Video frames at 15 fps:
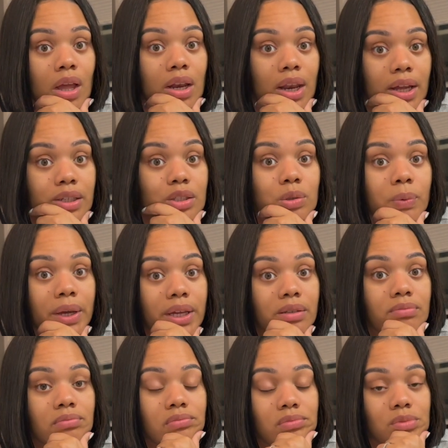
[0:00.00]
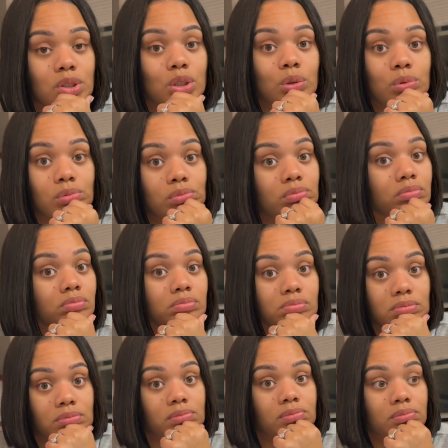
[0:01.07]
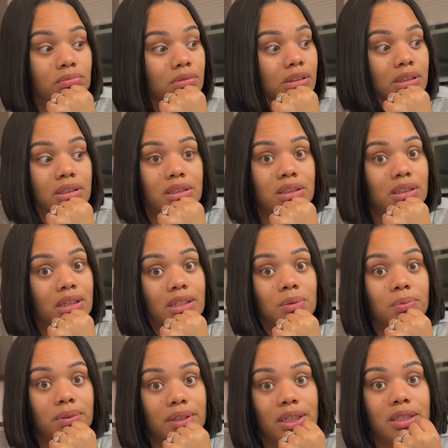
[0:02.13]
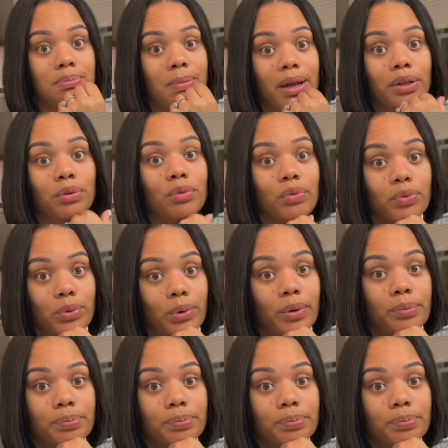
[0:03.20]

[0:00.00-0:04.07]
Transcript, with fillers: like sweat suit because that's what that's my uniform.